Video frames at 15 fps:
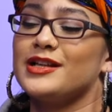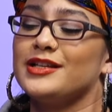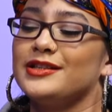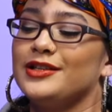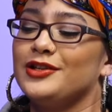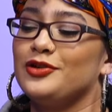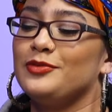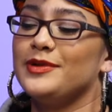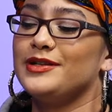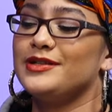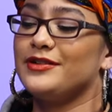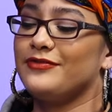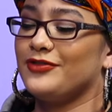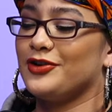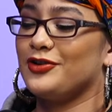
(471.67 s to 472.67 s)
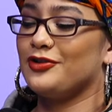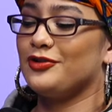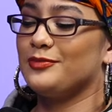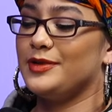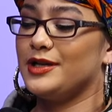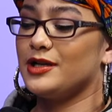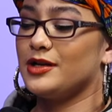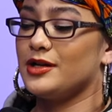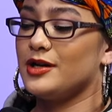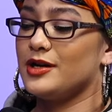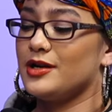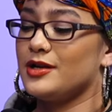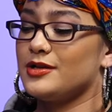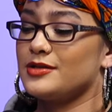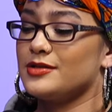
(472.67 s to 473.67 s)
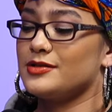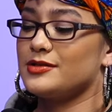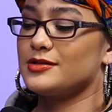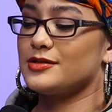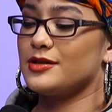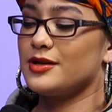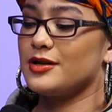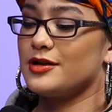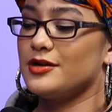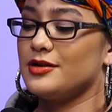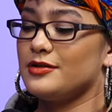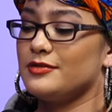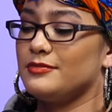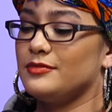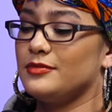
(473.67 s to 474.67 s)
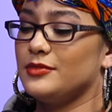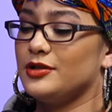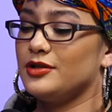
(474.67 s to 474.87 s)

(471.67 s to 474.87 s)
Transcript: a little bit difficult because, okay.